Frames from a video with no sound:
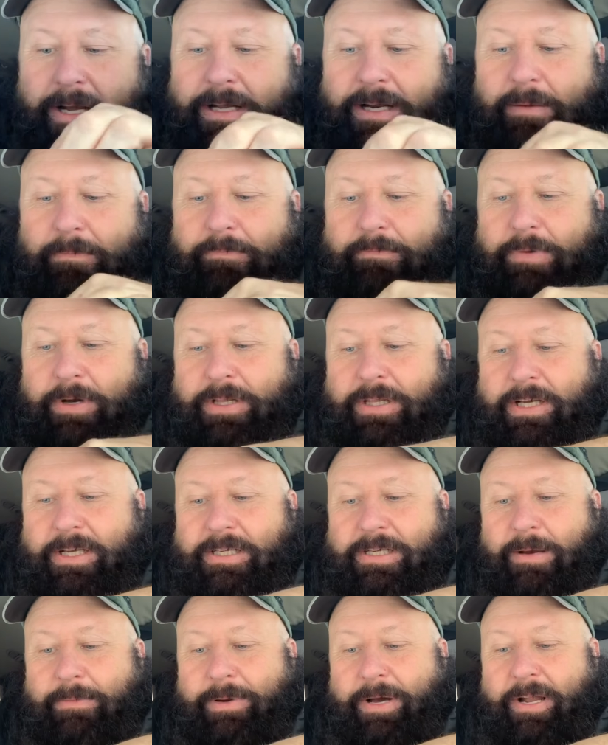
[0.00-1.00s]
I'm going to put
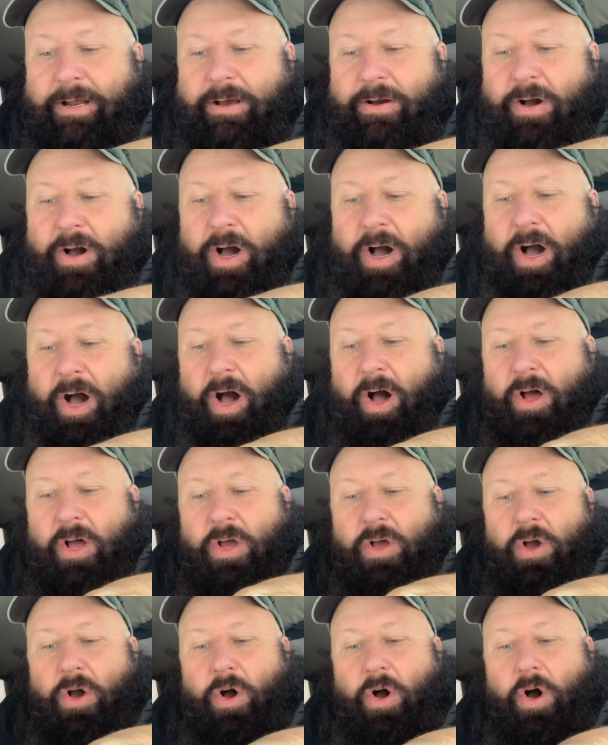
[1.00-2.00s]
this up. Oh,
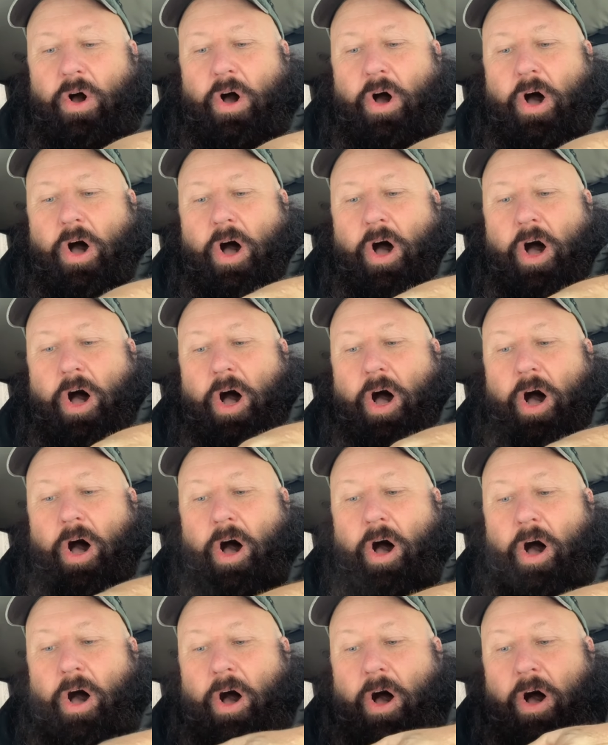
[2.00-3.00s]

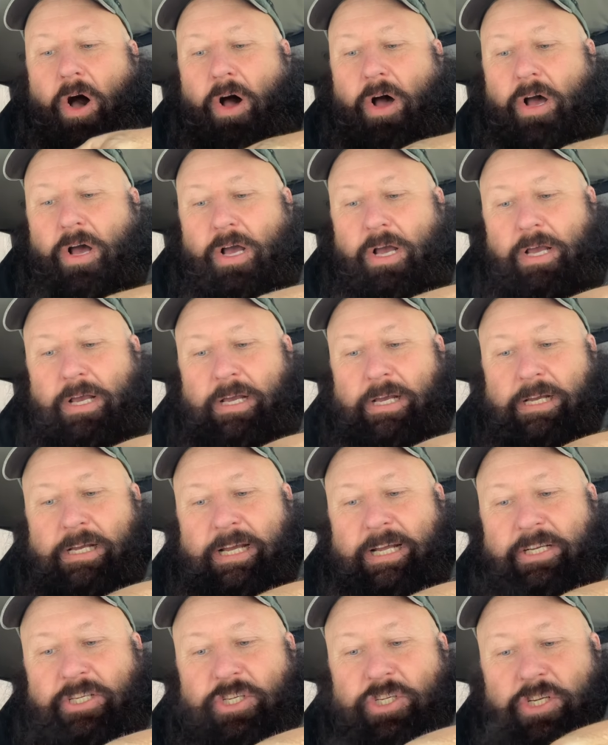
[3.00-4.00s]
oh,
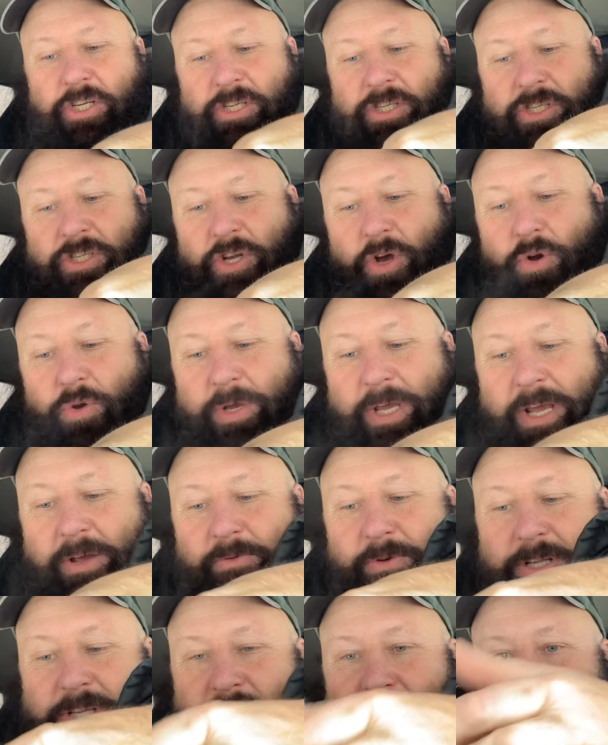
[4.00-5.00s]
it's just soaking
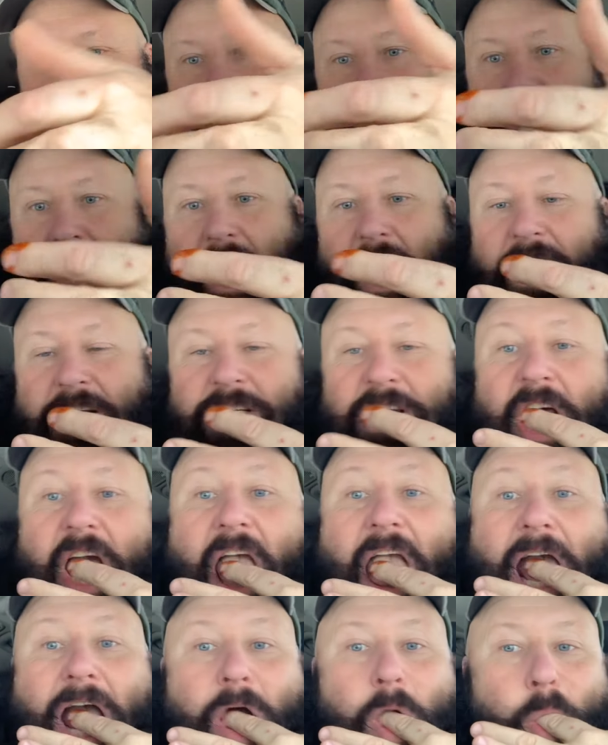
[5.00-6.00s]
with sauce.
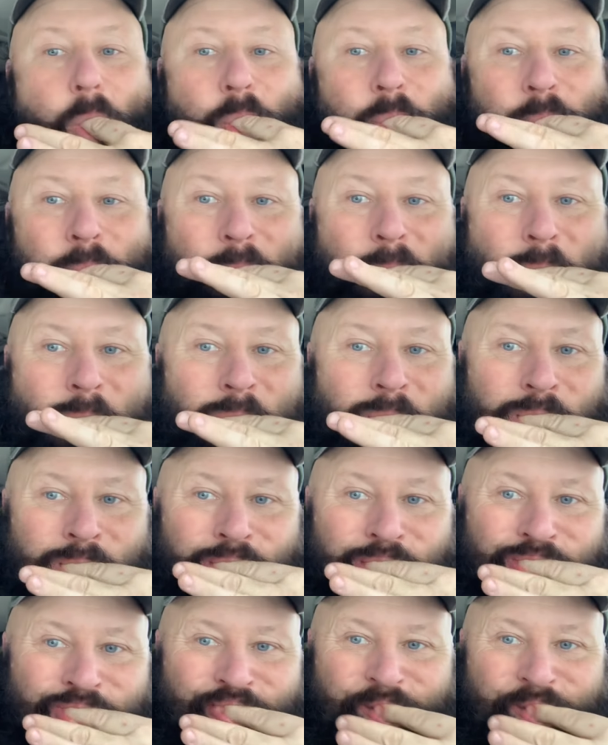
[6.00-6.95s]
Mmm.